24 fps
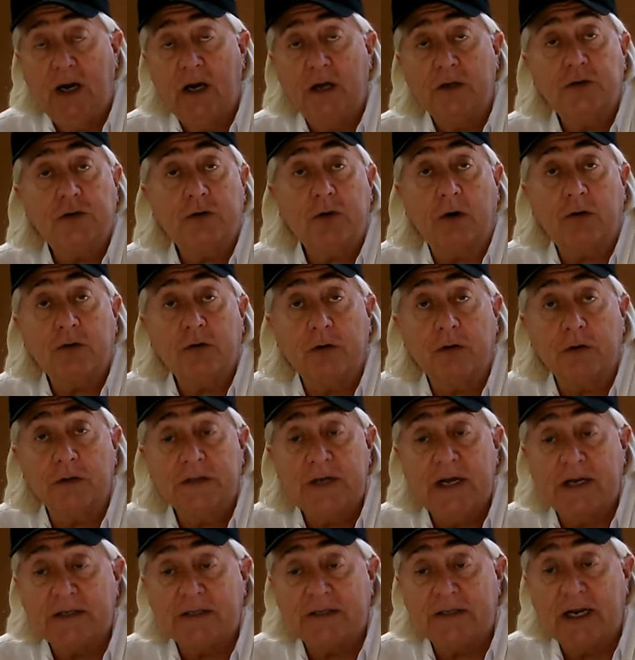structural
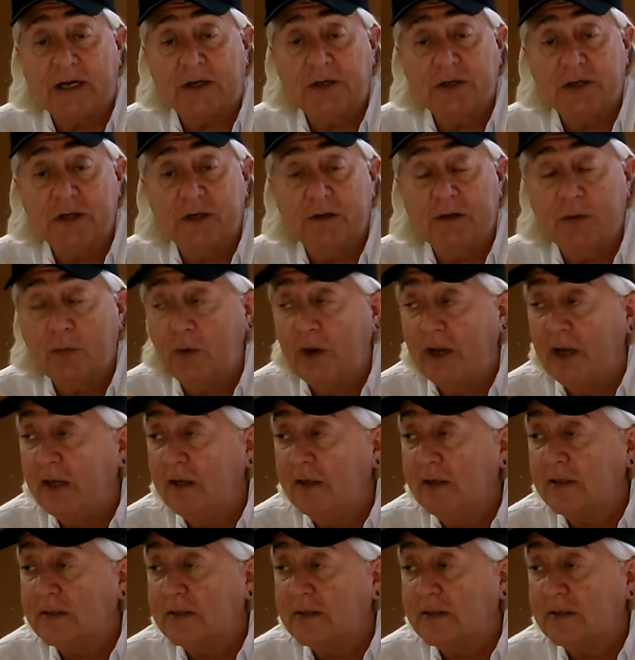test section of the wing.